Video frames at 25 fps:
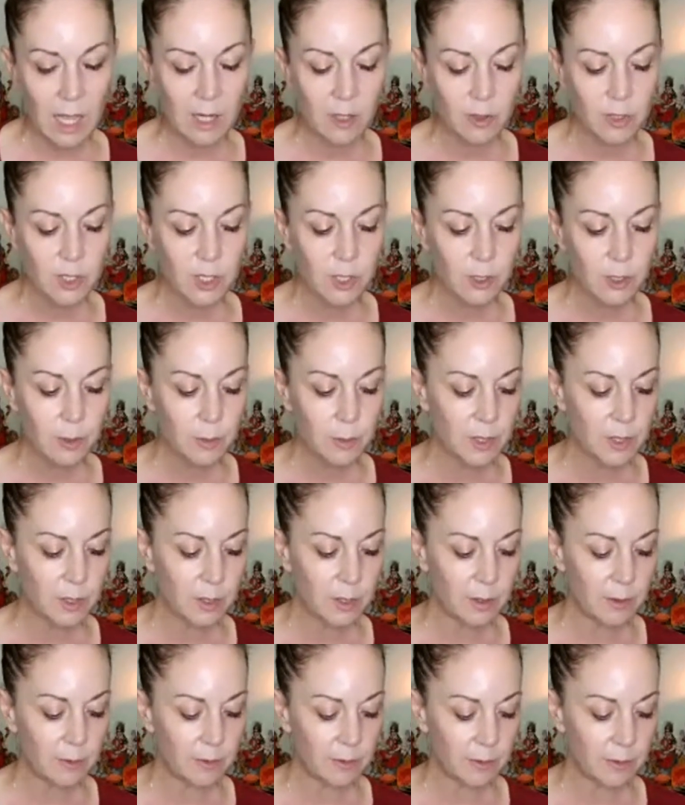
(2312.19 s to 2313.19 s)
And also
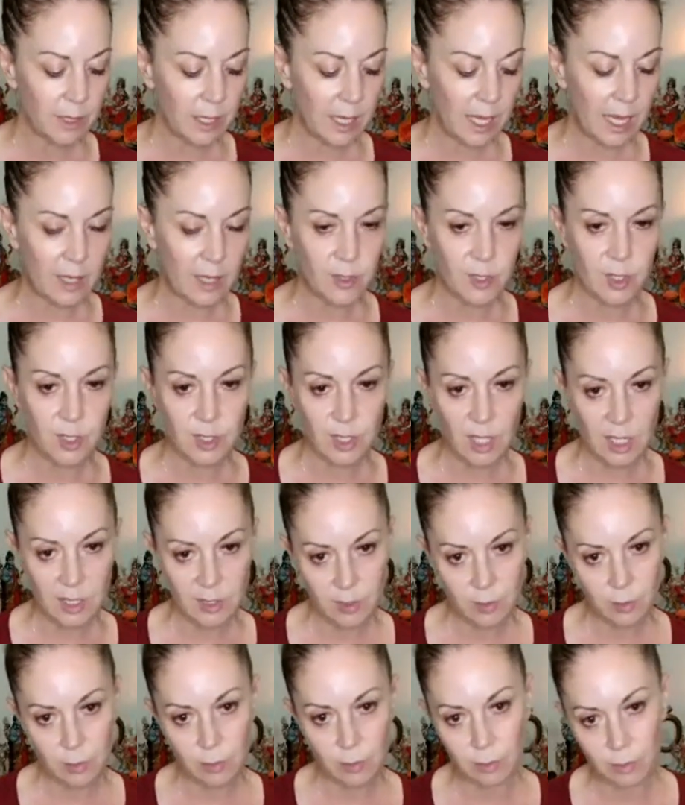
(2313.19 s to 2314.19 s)
observe how
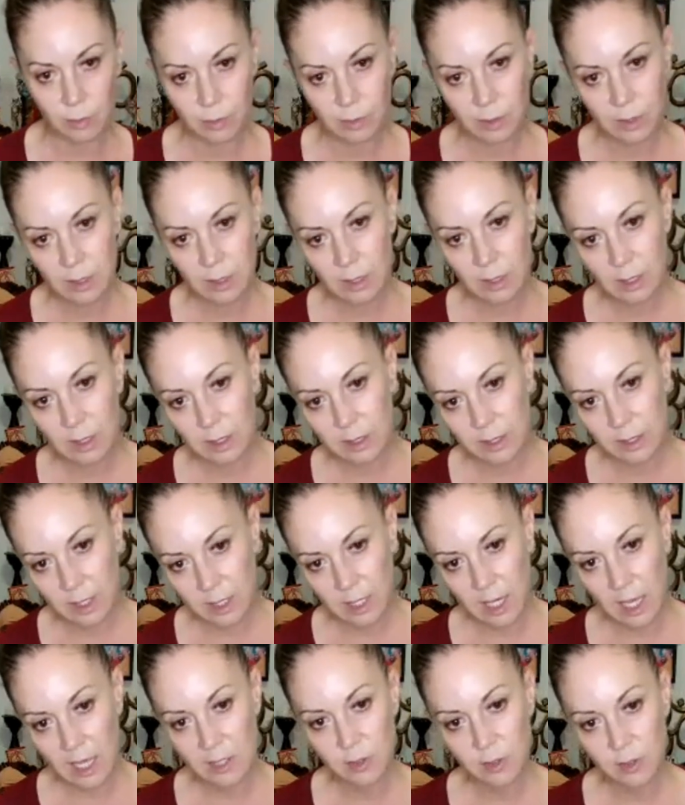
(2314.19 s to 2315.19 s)
subtle
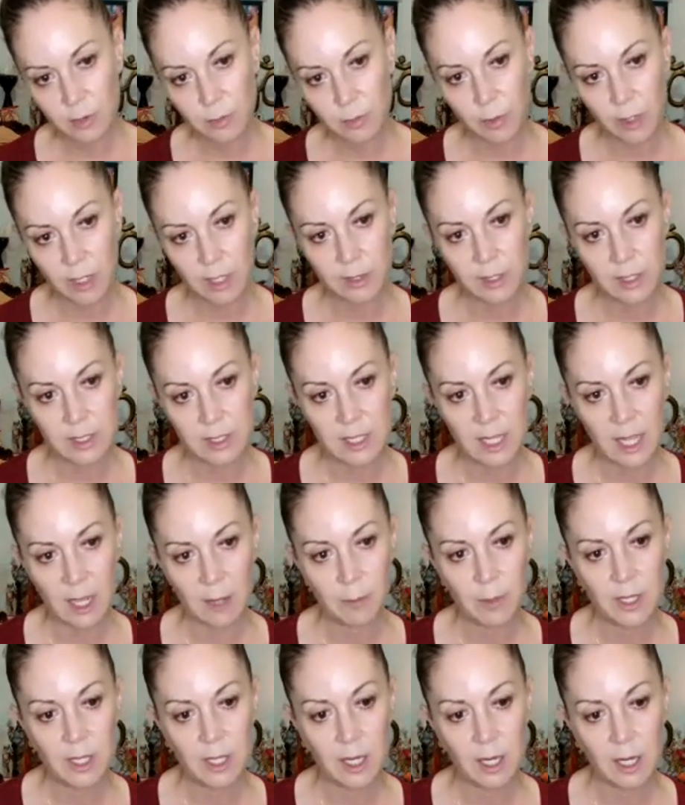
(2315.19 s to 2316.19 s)
the natural breath has
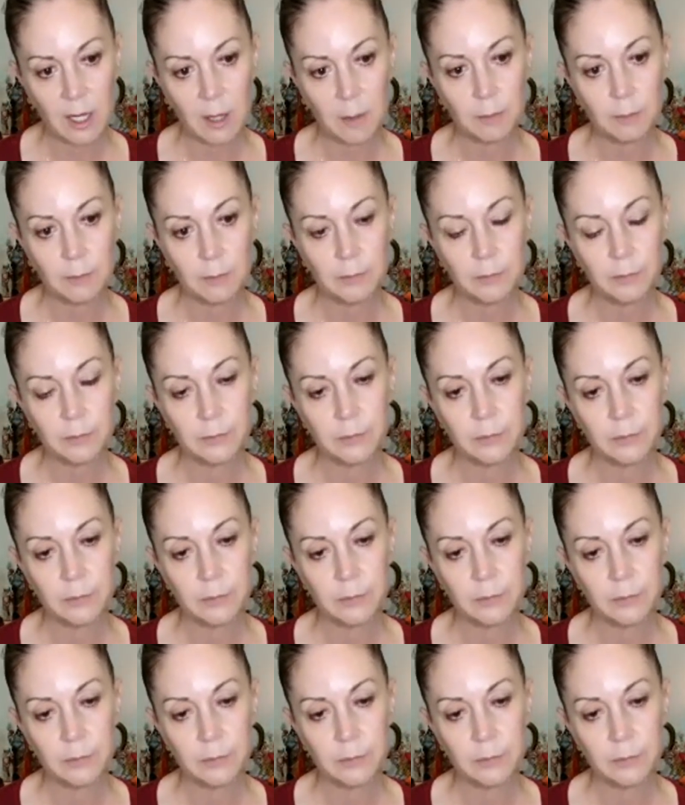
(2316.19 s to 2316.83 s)
now become.